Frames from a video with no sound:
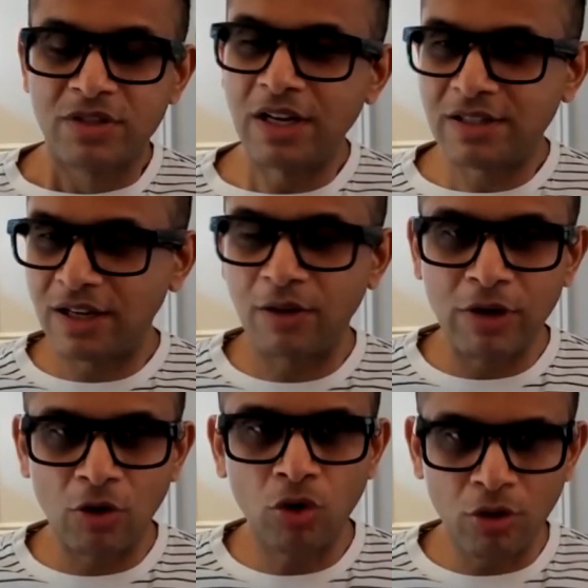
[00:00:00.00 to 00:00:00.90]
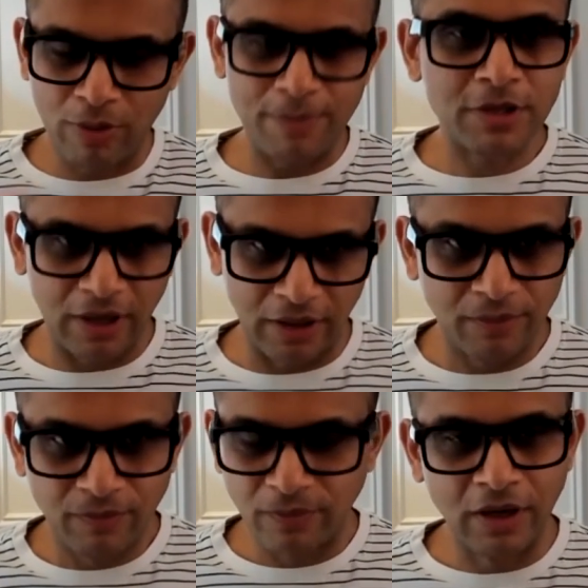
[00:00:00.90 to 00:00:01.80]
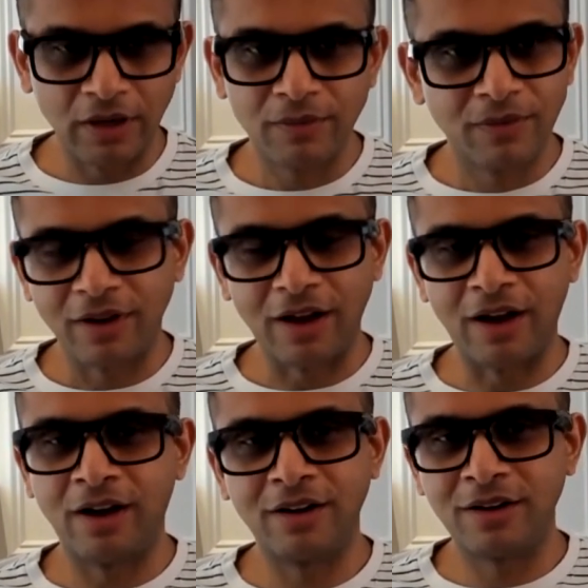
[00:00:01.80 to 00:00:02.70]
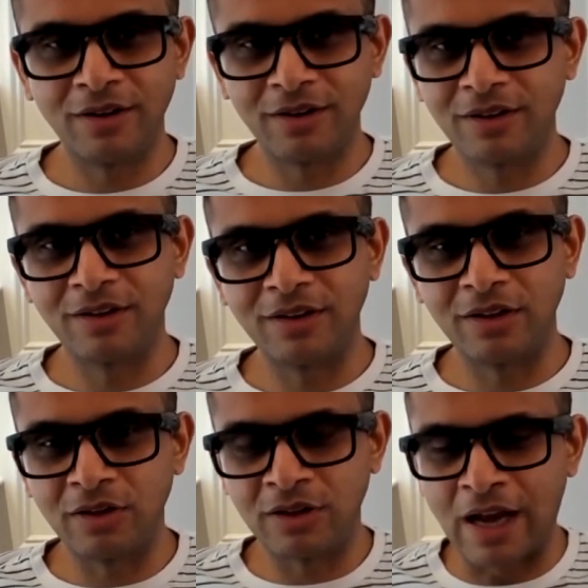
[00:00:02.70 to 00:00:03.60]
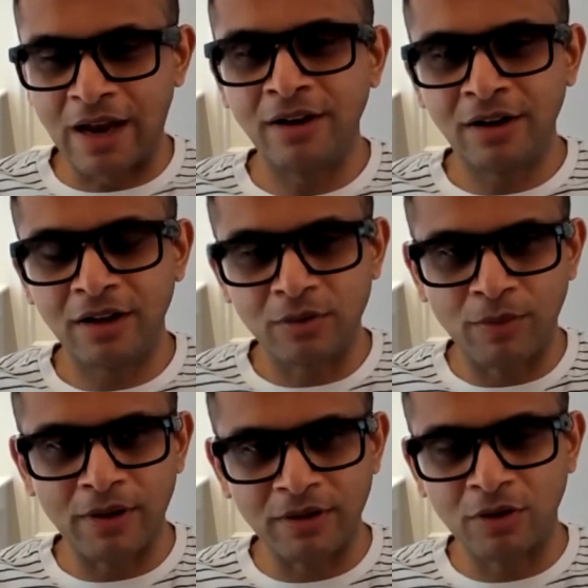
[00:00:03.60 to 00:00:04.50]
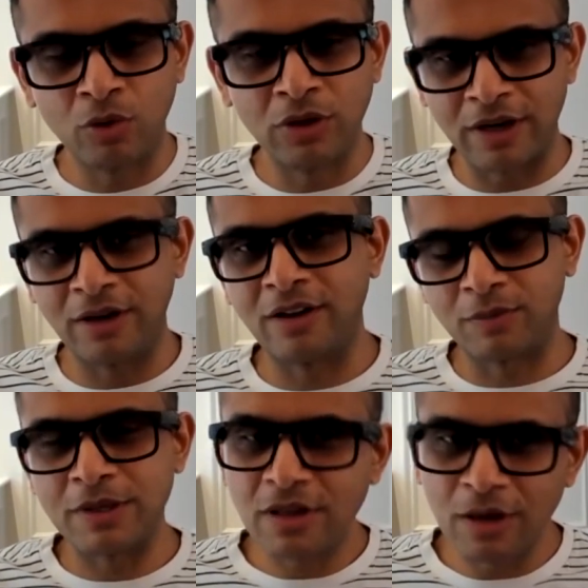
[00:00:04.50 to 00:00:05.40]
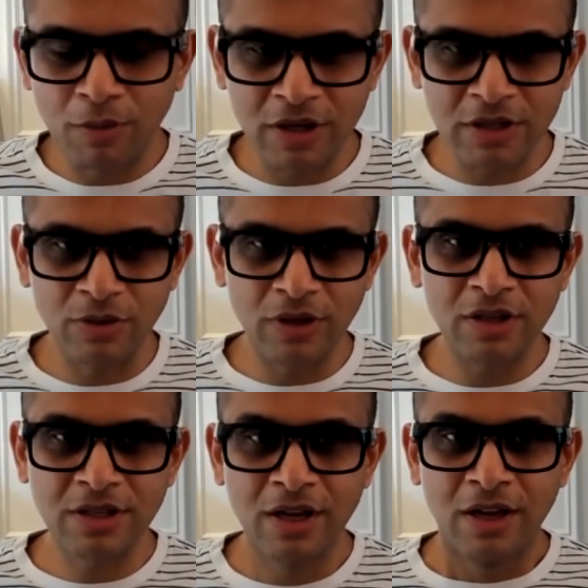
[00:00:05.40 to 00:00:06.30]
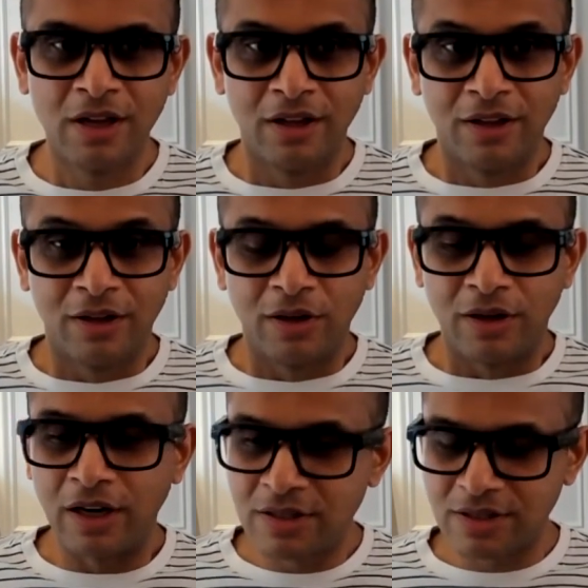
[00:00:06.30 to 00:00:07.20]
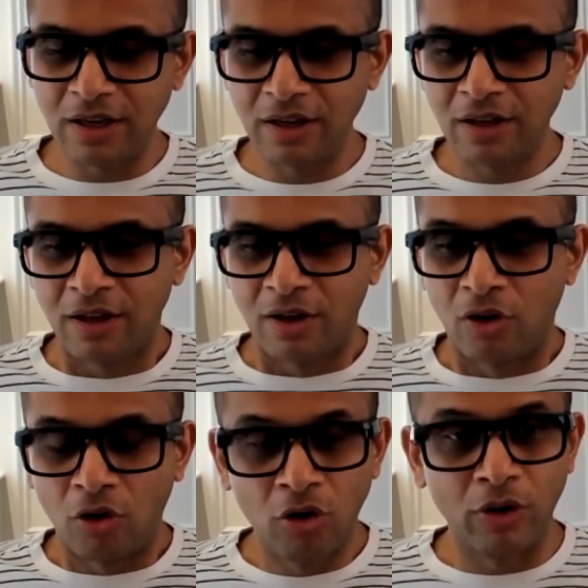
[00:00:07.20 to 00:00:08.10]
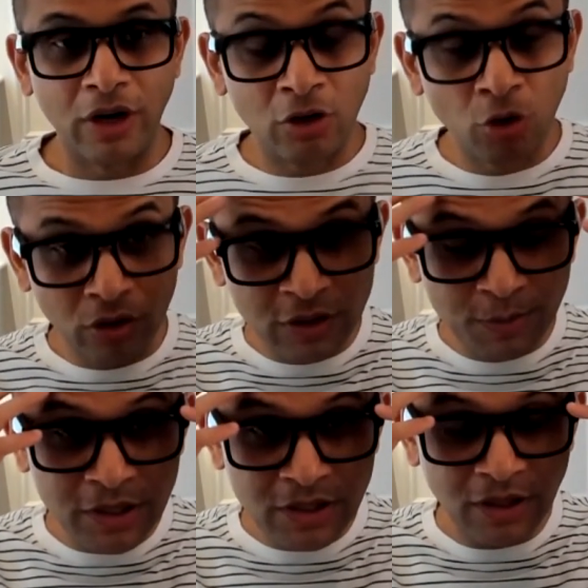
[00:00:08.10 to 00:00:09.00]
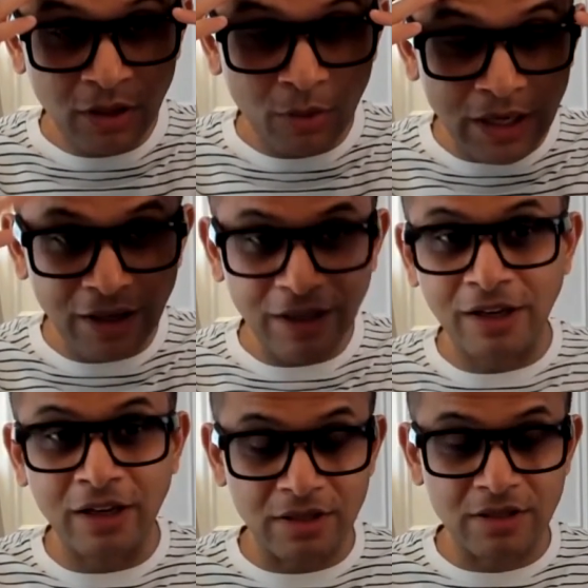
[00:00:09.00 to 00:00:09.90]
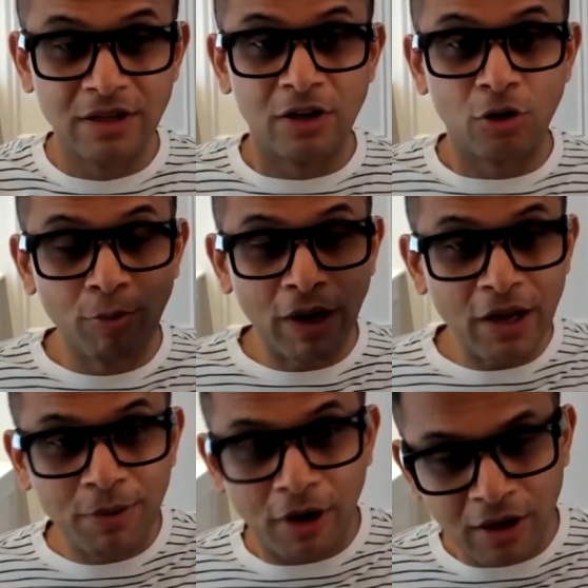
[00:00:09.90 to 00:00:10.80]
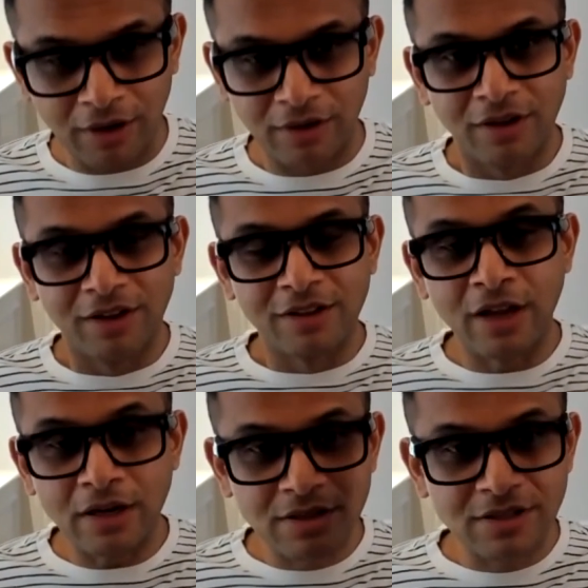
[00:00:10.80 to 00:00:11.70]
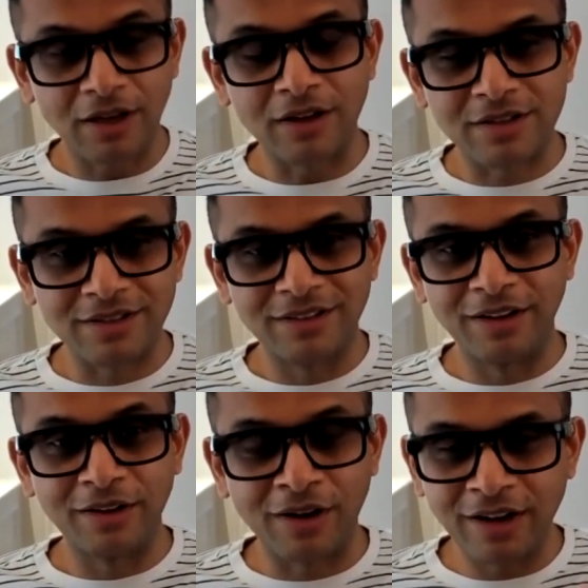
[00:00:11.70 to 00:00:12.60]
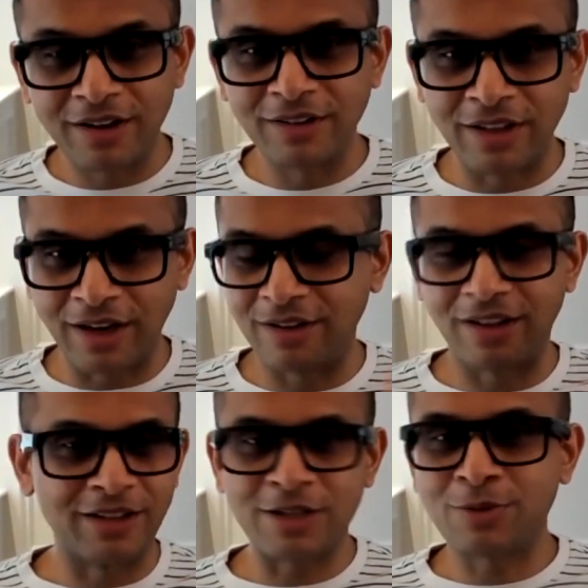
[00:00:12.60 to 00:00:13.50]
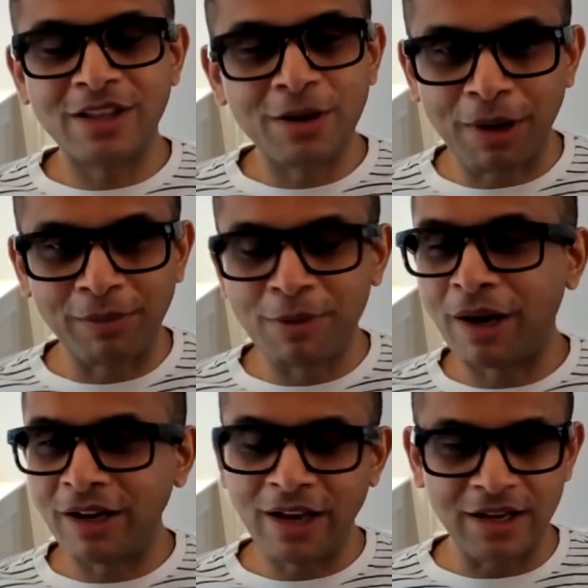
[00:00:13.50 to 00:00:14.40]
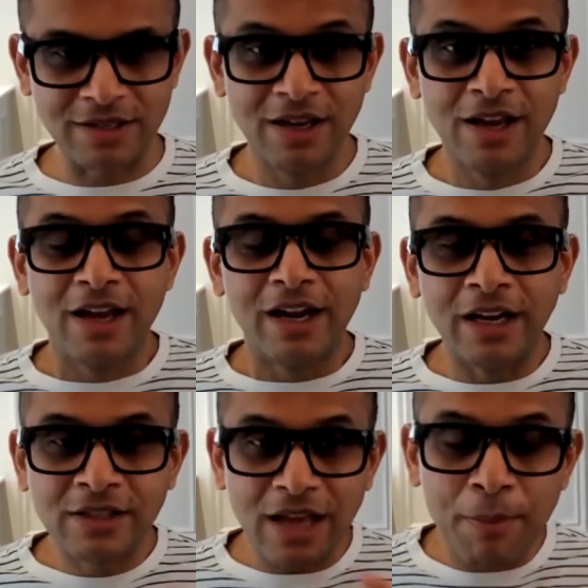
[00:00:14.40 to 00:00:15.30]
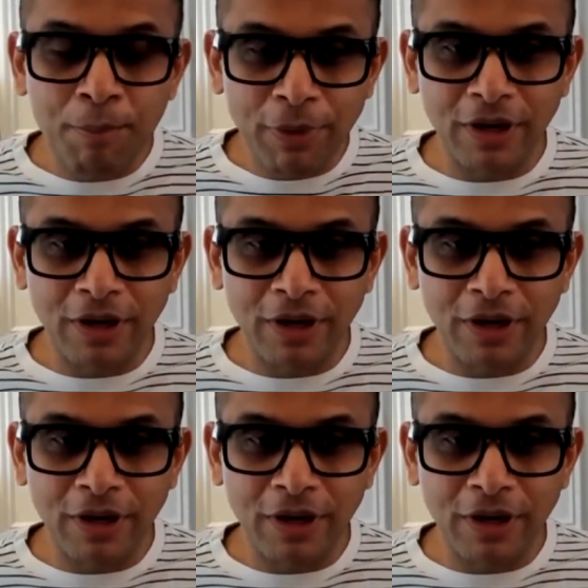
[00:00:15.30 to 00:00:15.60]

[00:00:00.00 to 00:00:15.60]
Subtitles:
See, it's like when you go to a website, right? And the Google Analytics, basically what it's doing is it's saying, oh, it took this person 20 clicks to buy a product. That sucks, right? That's why they'll probably buy less. It's